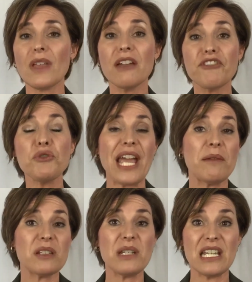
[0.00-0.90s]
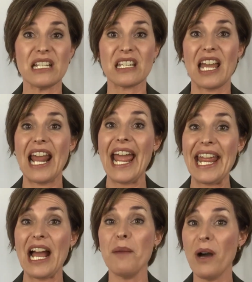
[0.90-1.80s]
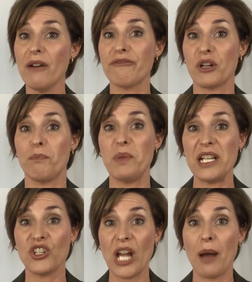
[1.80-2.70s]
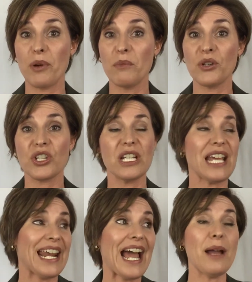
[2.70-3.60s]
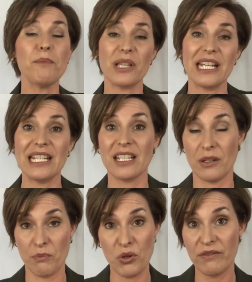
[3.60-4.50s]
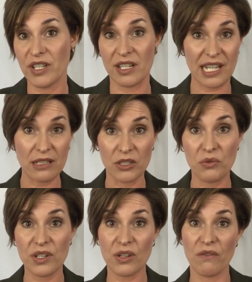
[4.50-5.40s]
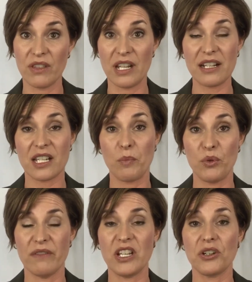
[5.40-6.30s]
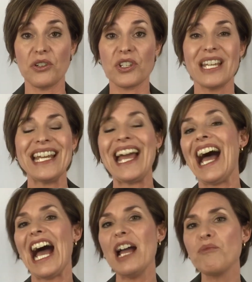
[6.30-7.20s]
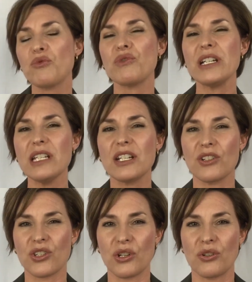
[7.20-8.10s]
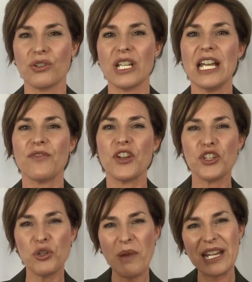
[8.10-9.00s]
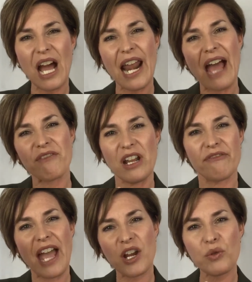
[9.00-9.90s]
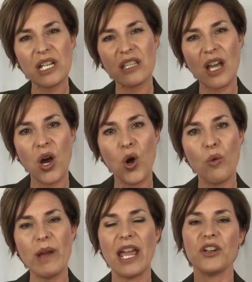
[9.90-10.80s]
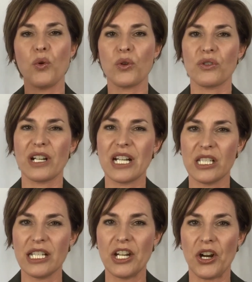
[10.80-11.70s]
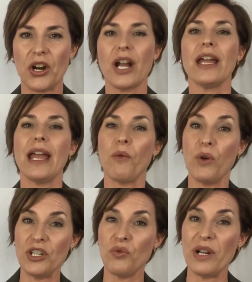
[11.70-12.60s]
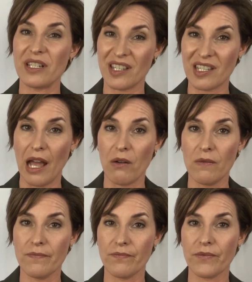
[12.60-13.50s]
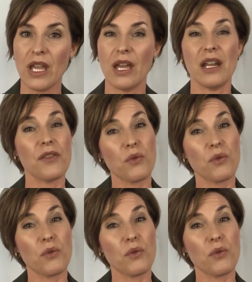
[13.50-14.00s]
If you came to me and said, hey, I'm up for a big job promotion and I'm planning to move to St. Louis over the next couple of years, I'm really concerned that you may not have enough equity in the home in order to clear when you went to sell. In other